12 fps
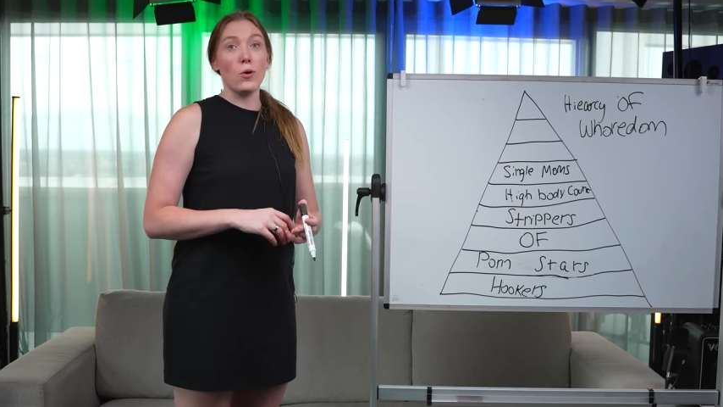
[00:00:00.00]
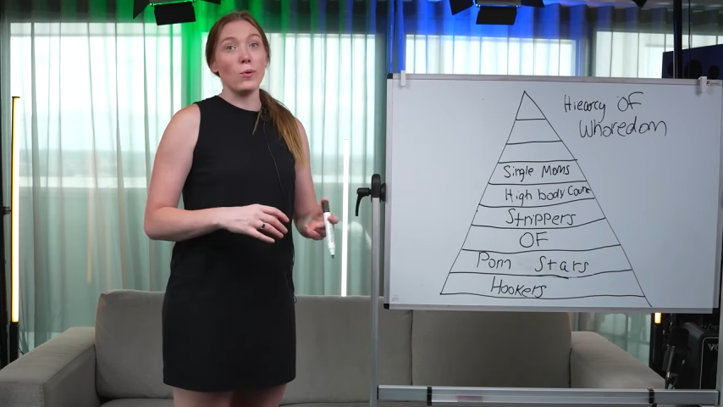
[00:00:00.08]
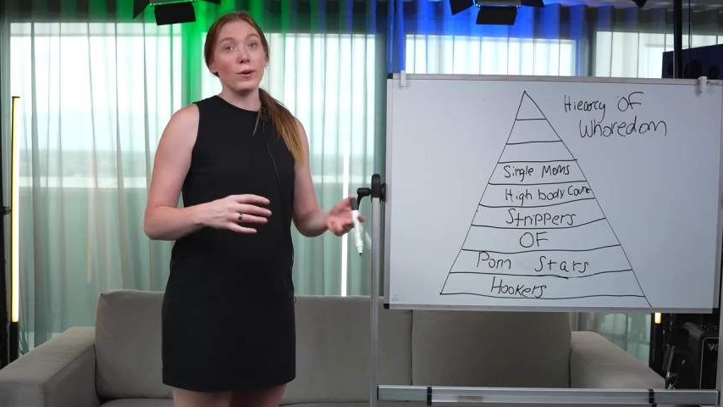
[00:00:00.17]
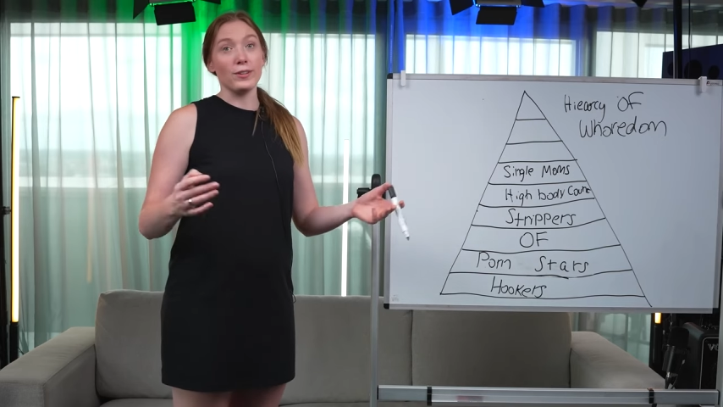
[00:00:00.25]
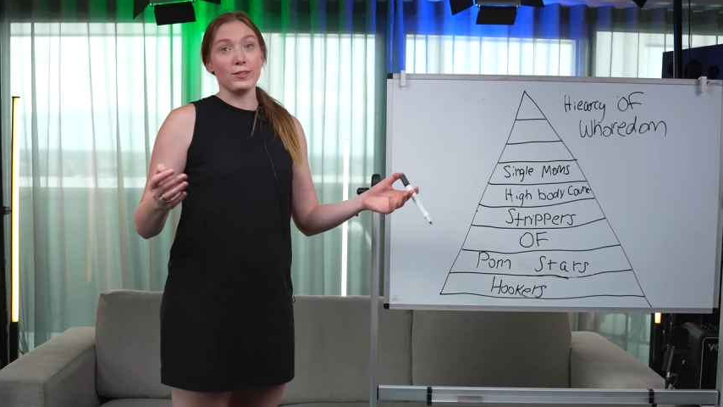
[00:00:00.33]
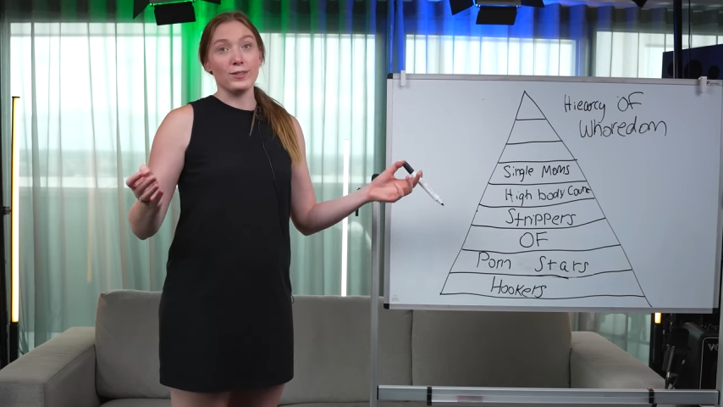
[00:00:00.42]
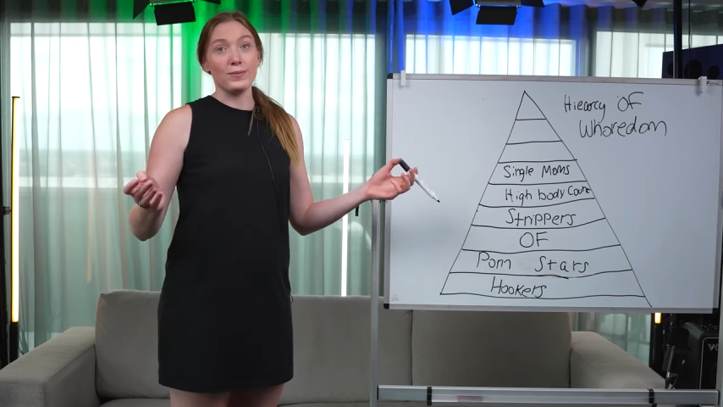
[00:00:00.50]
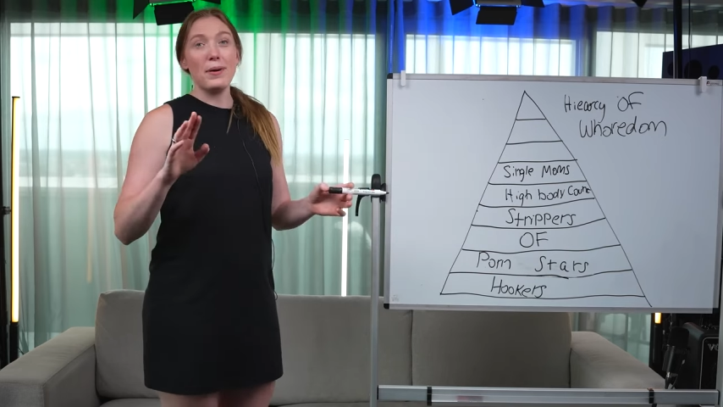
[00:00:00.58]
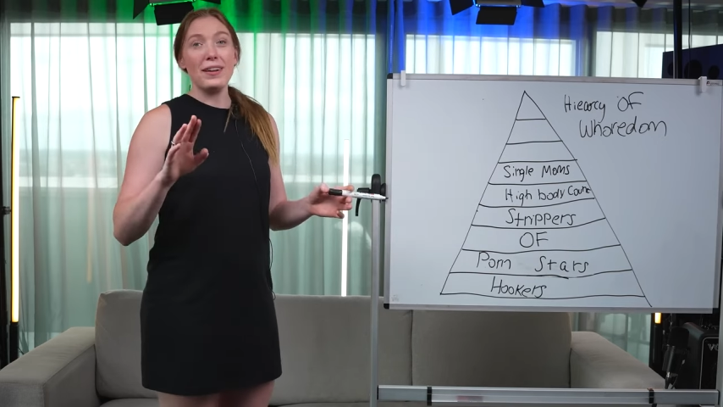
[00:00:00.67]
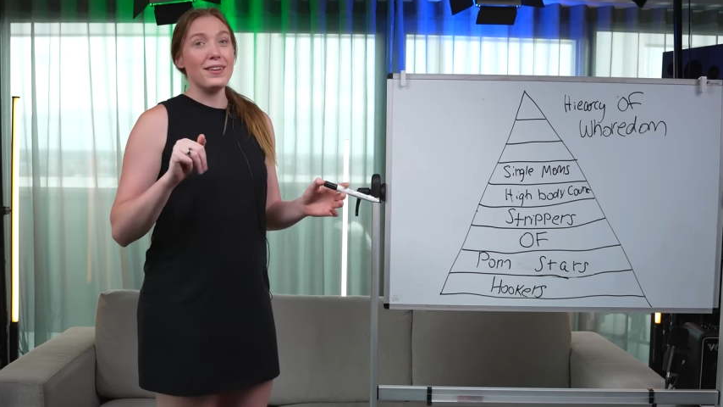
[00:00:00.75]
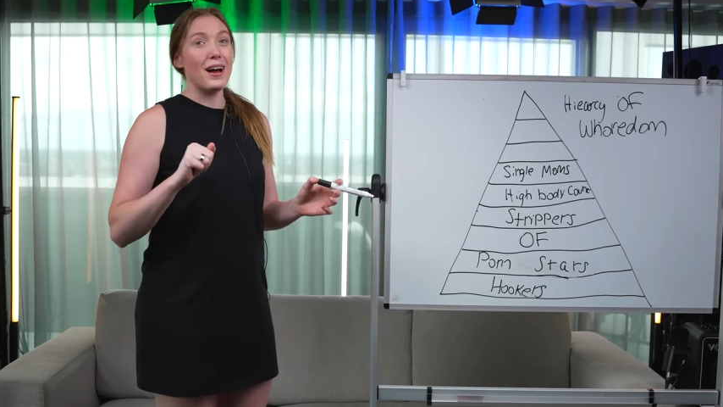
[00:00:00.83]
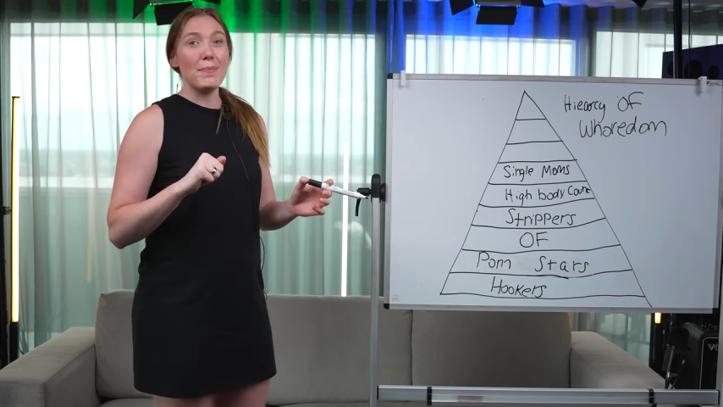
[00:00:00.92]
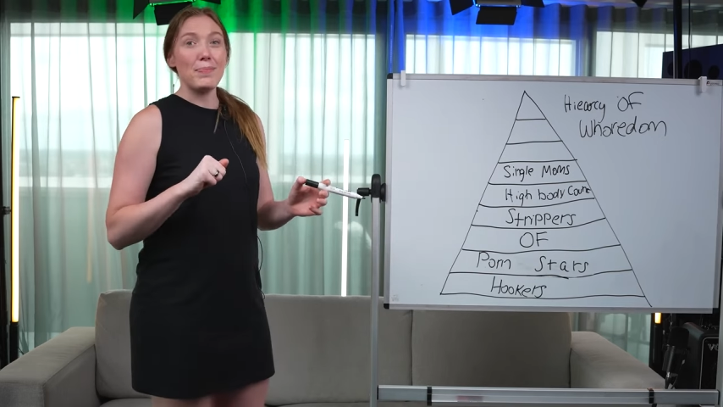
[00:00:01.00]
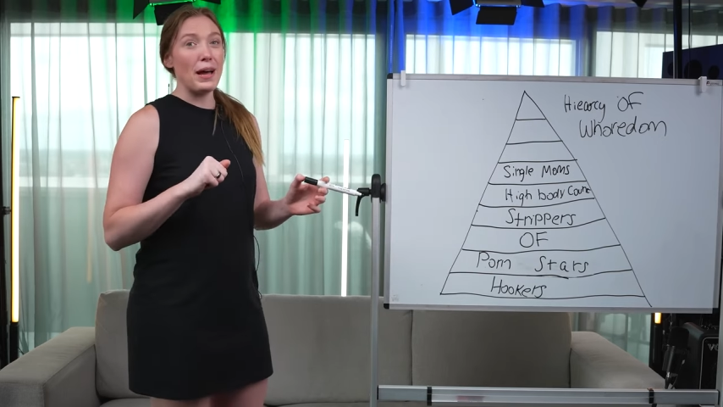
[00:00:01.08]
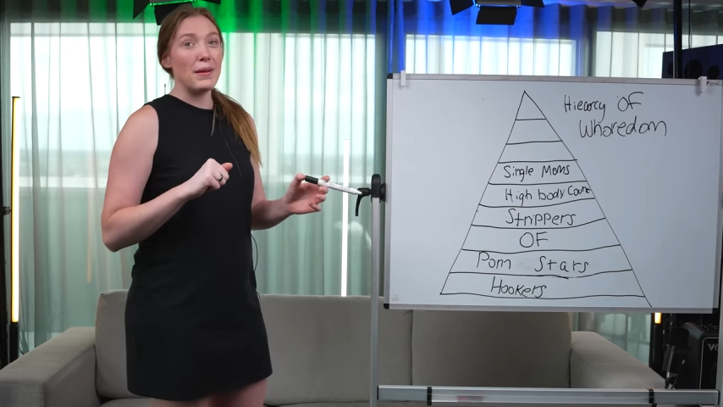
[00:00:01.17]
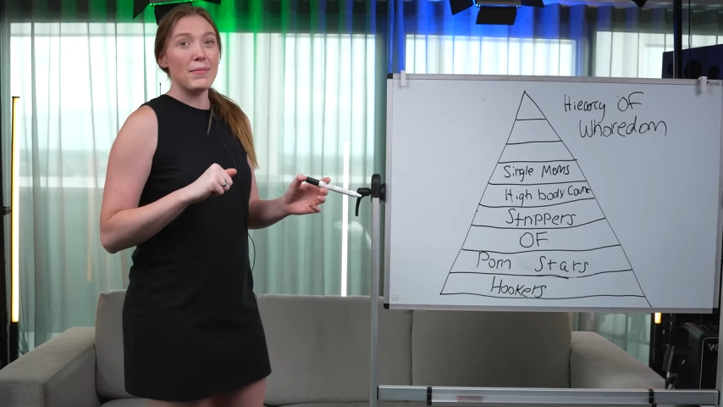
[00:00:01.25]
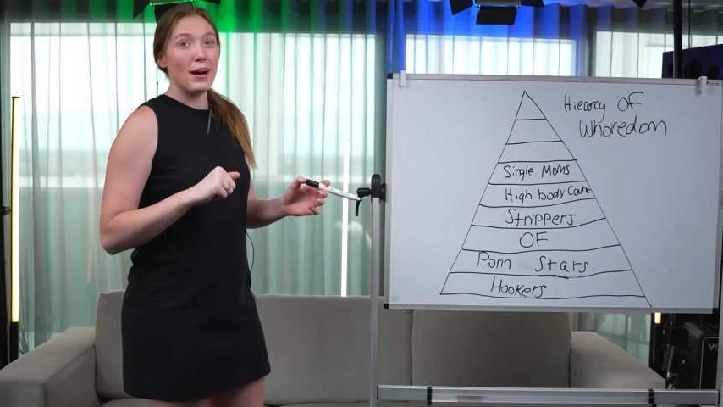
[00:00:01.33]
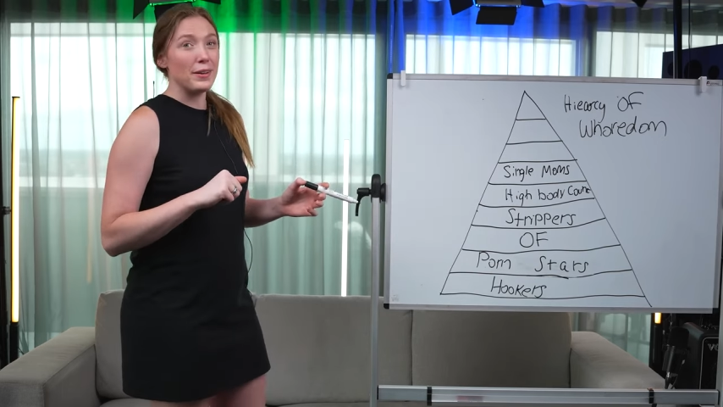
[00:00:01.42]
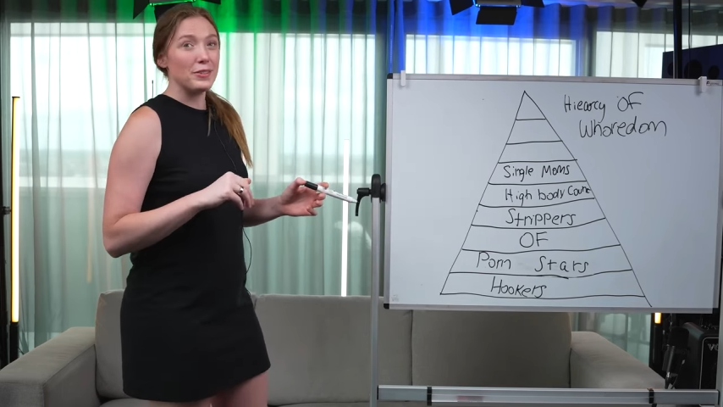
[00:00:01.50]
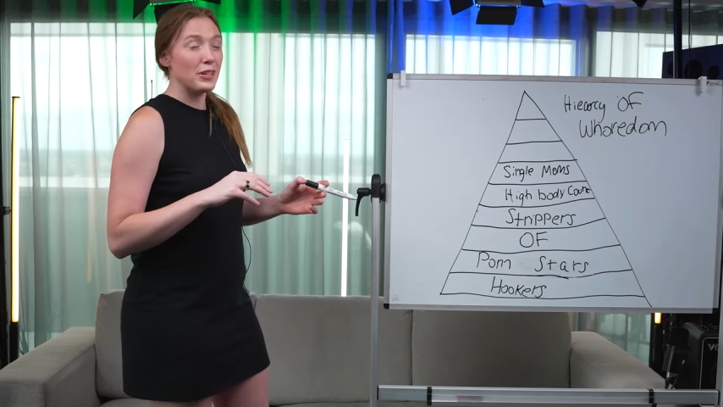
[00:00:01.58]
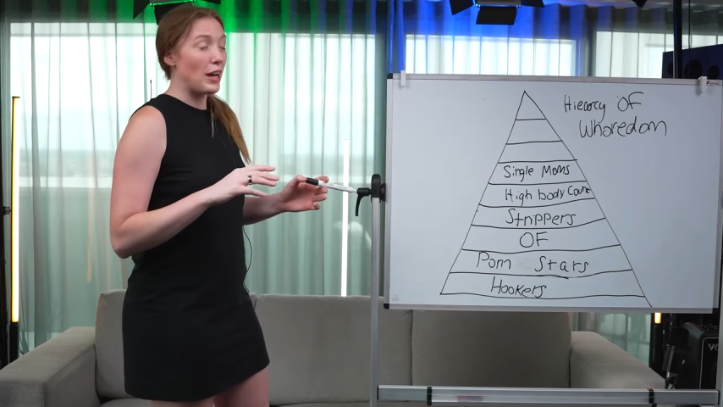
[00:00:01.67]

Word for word: whores, but not by much.